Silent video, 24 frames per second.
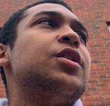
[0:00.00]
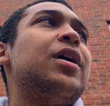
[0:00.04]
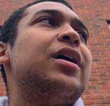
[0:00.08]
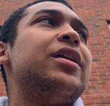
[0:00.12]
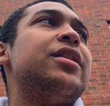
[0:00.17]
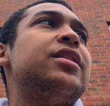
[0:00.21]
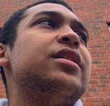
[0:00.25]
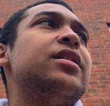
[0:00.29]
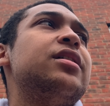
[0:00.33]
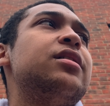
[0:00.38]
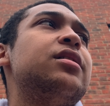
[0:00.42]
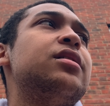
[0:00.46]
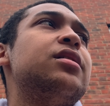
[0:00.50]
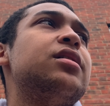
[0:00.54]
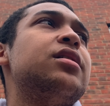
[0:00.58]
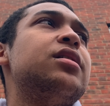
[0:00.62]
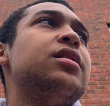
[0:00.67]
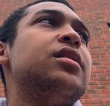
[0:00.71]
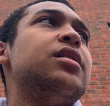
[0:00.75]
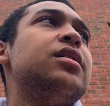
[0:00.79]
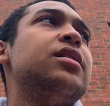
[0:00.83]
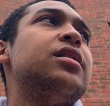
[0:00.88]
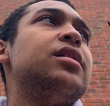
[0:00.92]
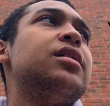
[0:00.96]
I think
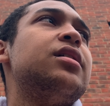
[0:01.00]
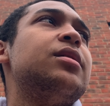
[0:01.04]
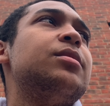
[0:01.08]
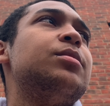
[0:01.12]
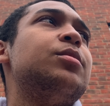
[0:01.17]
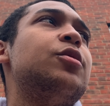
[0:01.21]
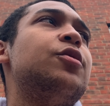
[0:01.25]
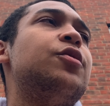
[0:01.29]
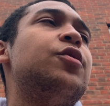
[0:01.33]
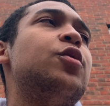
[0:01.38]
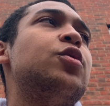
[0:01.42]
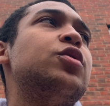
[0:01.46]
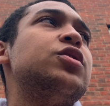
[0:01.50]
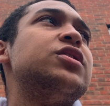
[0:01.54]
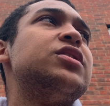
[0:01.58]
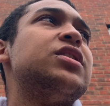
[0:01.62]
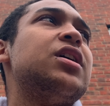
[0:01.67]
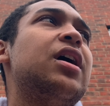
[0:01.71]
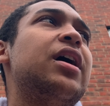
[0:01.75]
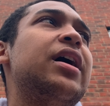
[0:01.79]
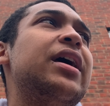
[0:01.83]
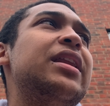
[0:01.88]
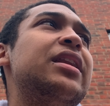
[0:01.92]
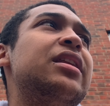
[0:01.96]
before
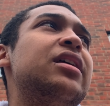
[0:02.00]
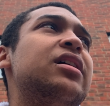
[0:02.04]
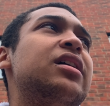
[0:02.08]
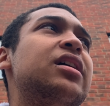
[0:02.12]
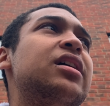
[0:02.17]
starting